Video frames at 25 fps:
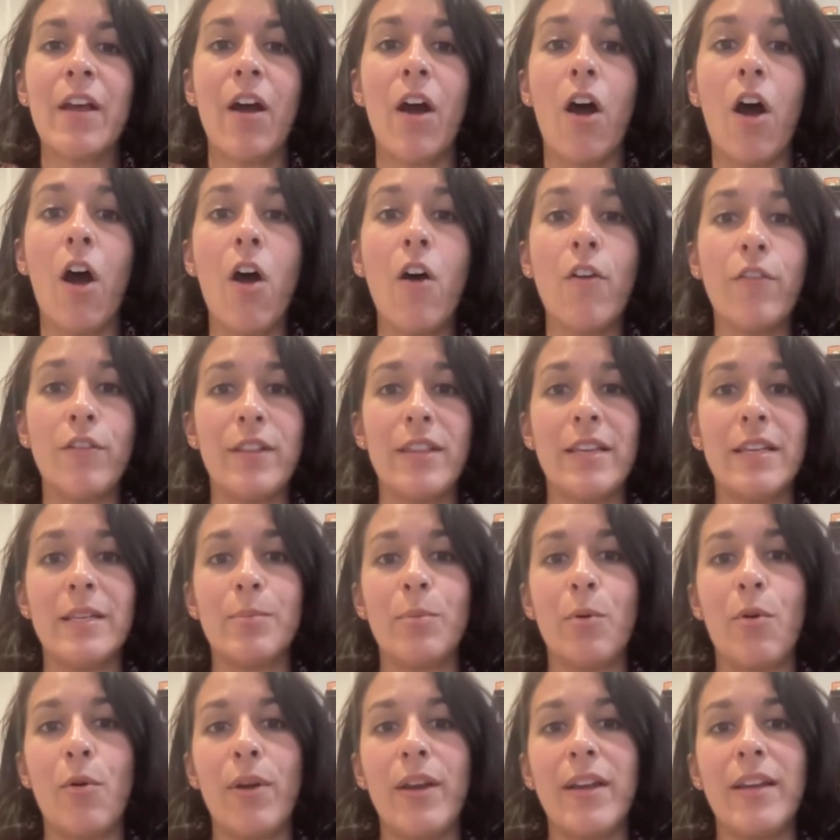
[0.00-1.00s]
After this
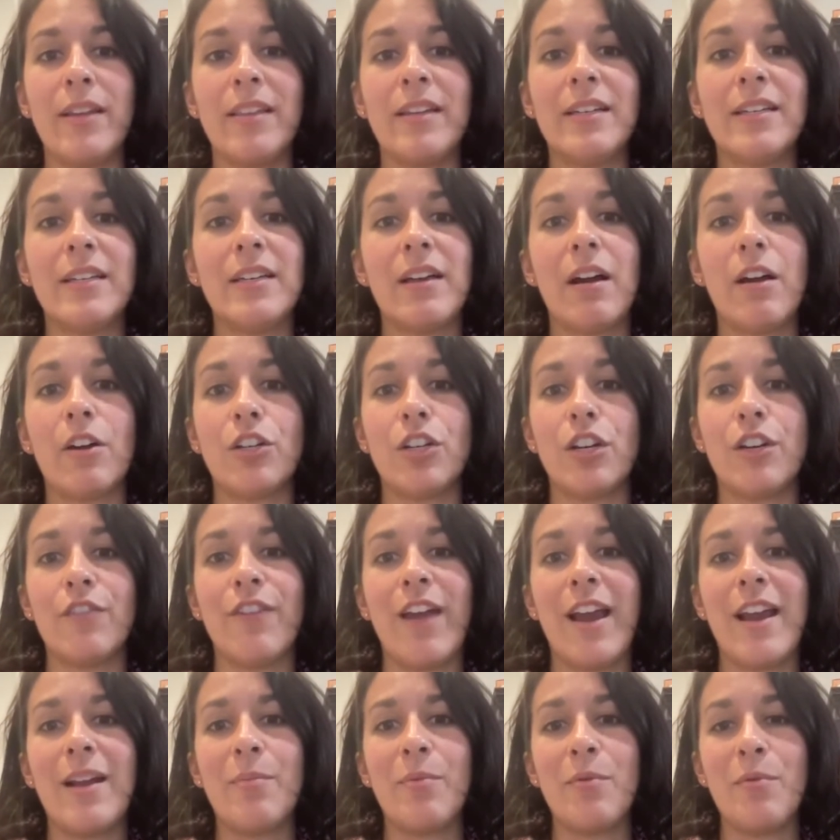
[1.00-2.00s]
point, the deduction
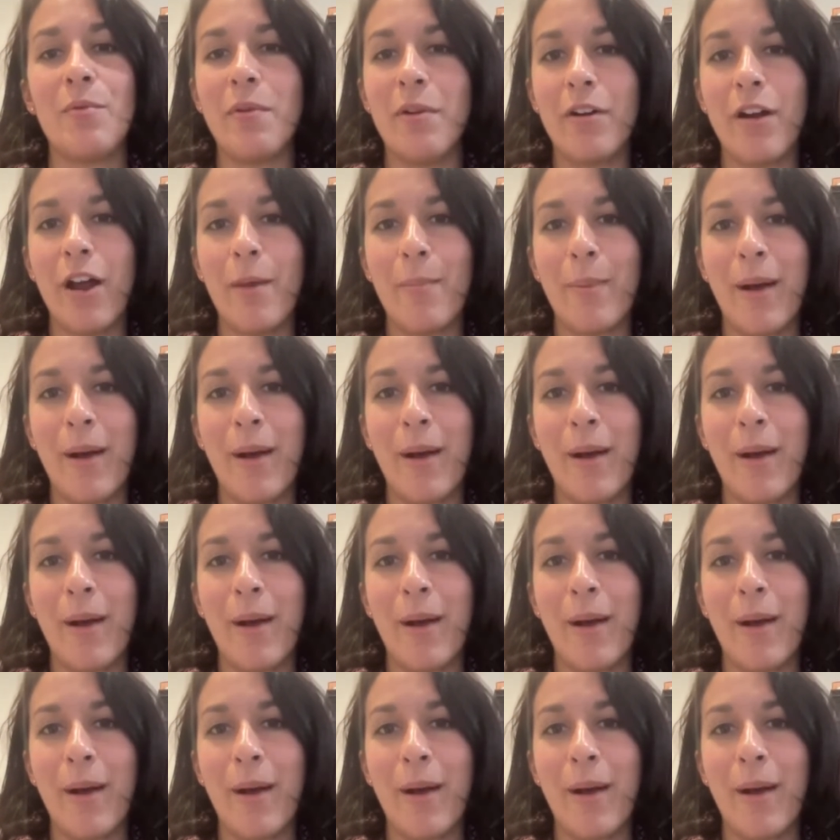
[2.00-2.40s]
available will go